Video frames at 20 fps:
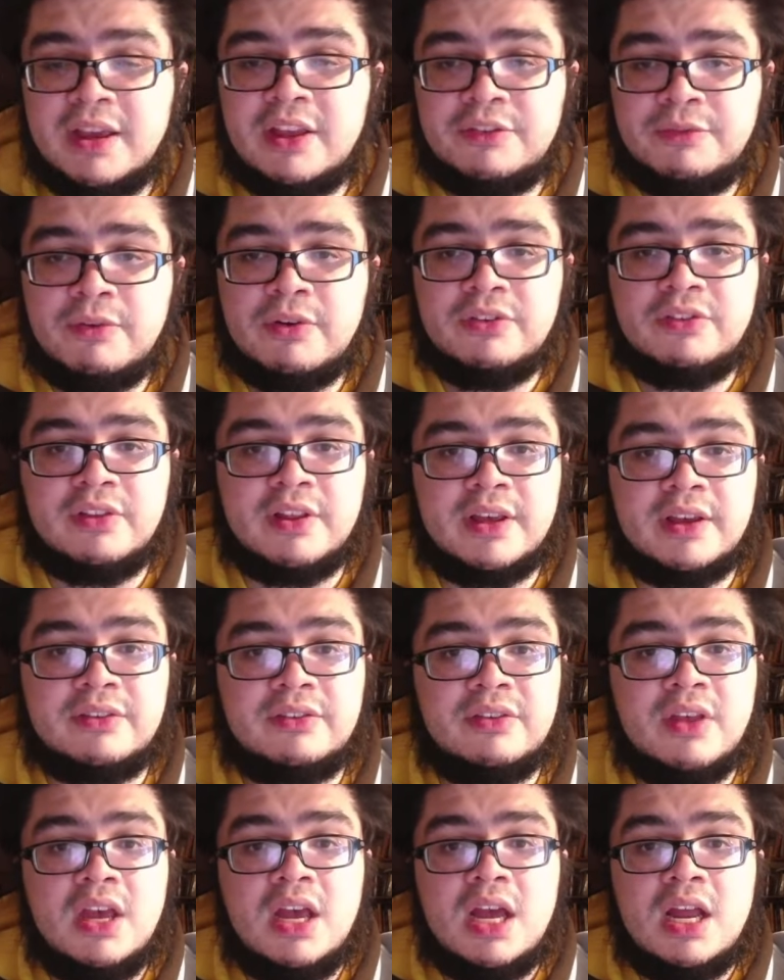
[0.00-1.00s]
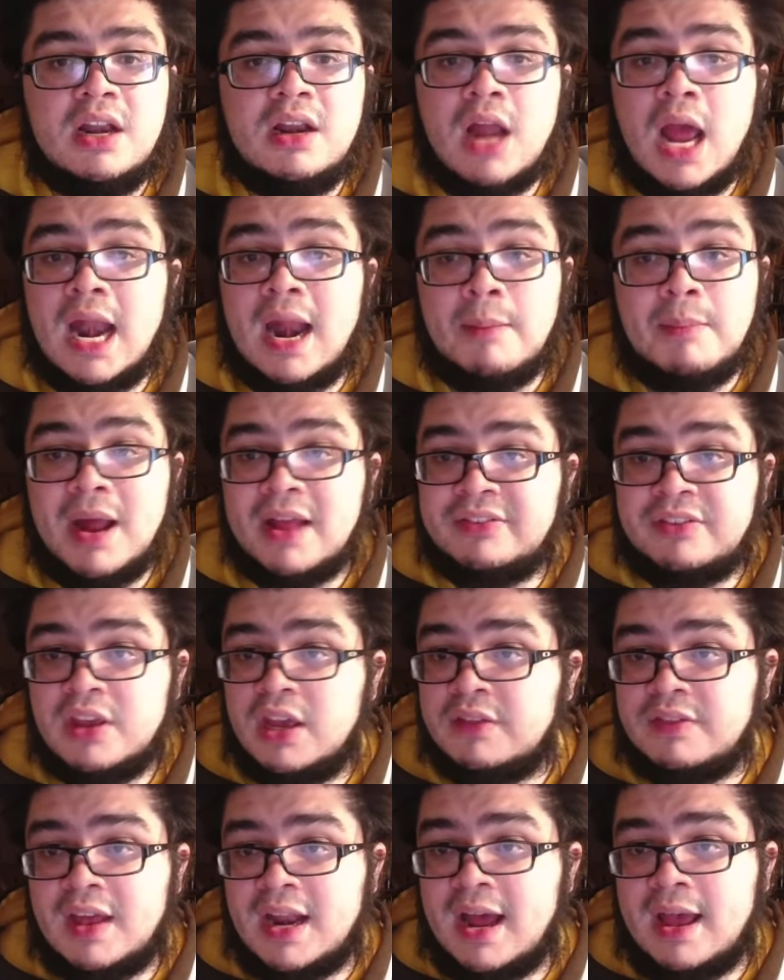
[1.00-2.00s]
gets first licks, and I'm not
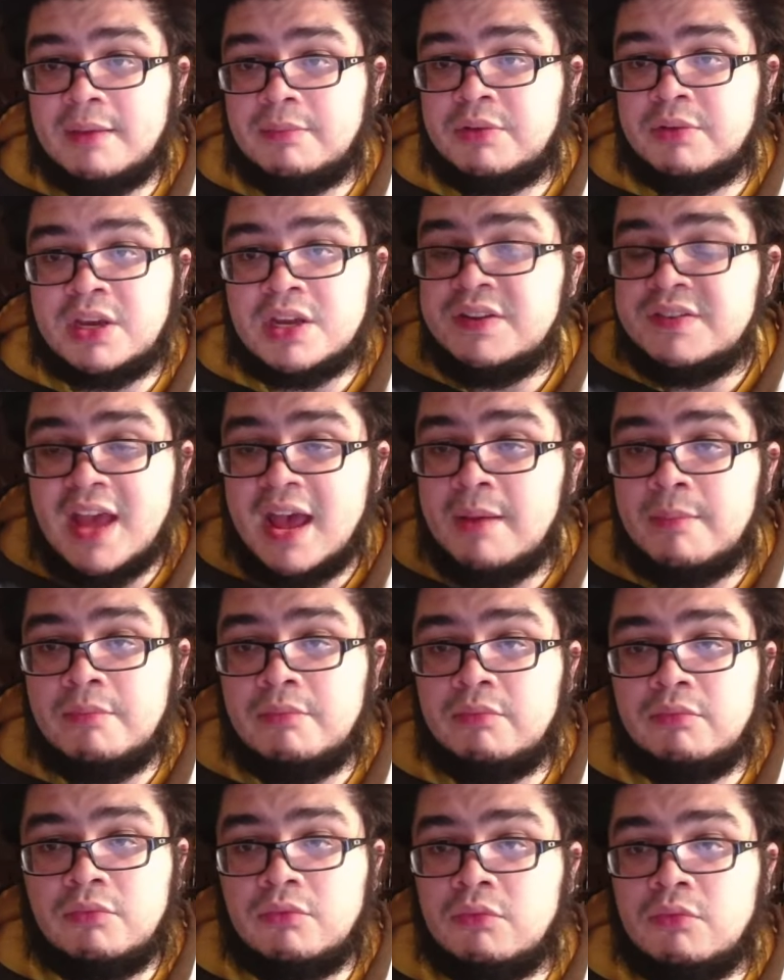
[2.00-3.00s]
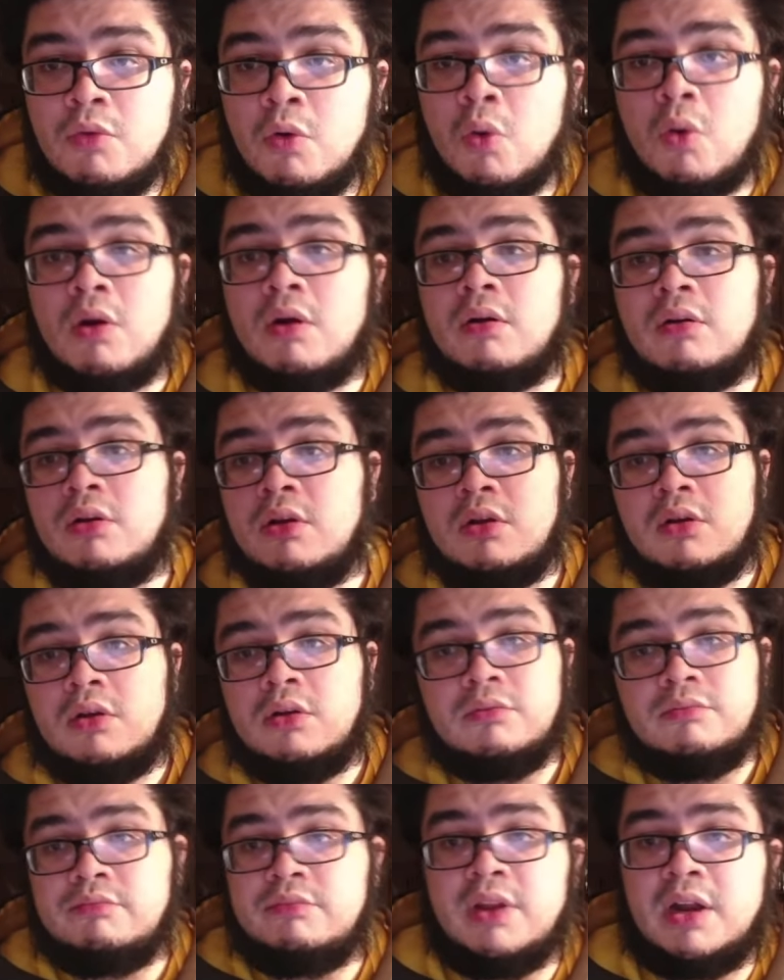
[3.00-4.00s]
saying that I condemn or,
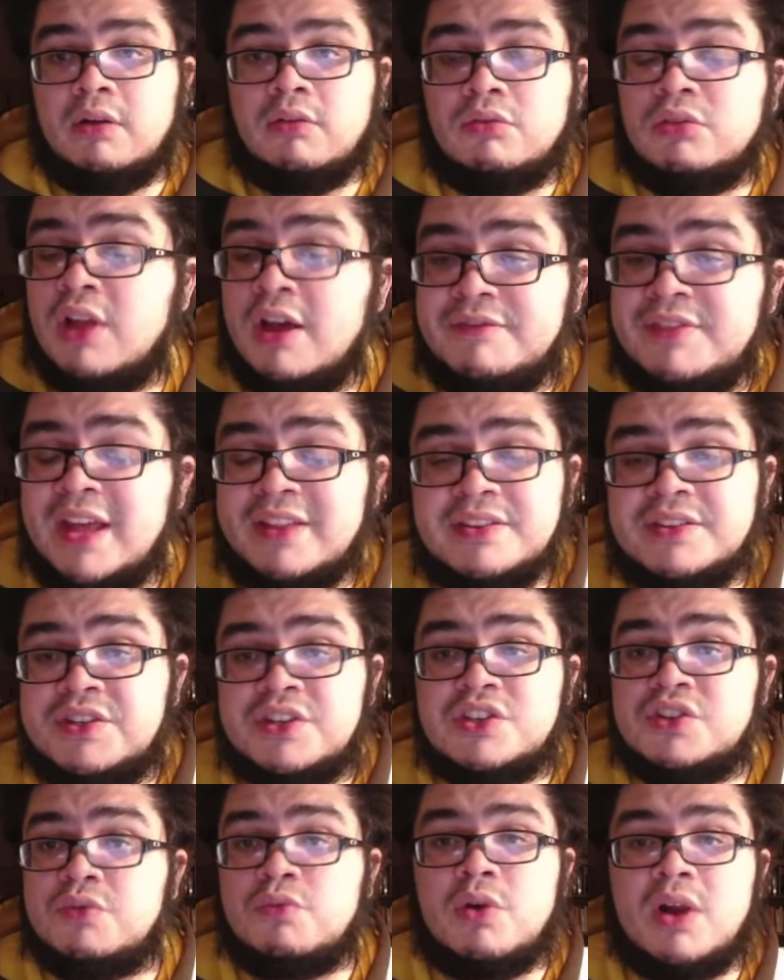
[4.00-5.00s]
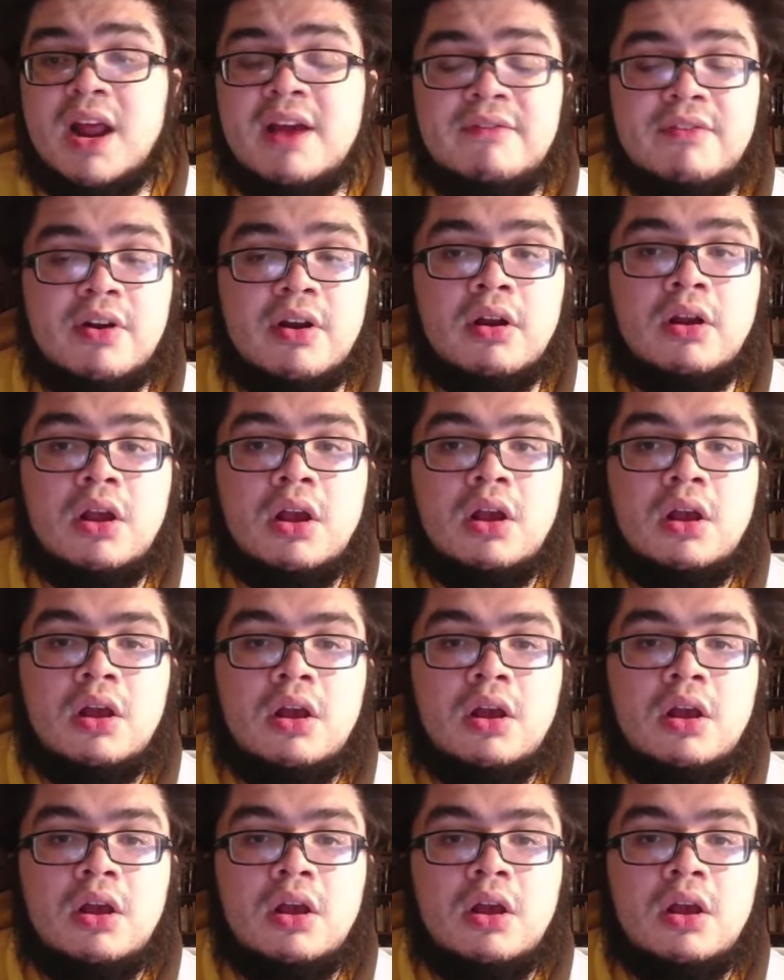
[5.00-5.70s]
you know, love that decision, whatever.